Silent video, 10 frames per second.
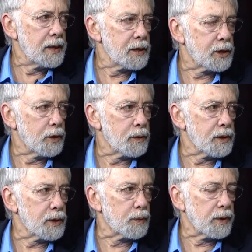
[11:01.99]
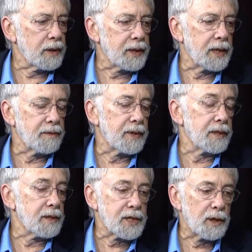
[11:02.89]
students were identified.
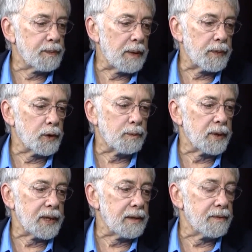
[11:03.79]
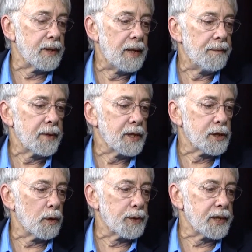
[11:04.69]
There are still people who believe this
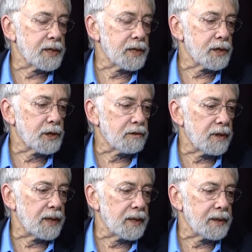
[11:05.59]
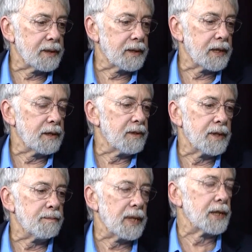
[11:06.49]
whole thing is a charade, that
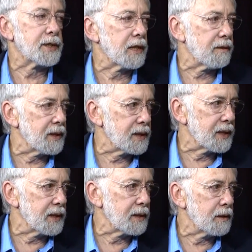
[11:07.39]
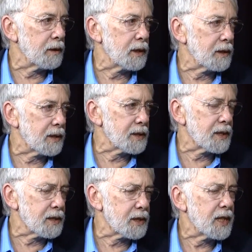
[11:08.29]
the military did it, you know, because
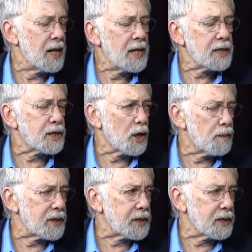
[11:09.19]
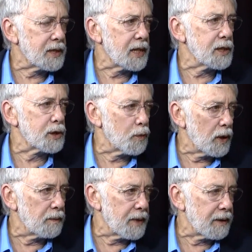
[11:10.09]
there's so much intense,
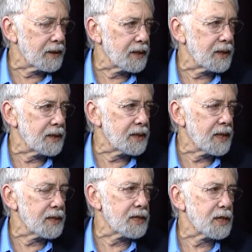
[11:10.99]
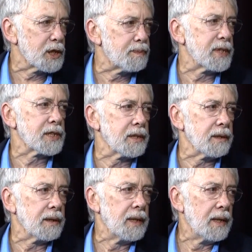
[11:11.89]
well-merited intense suspicion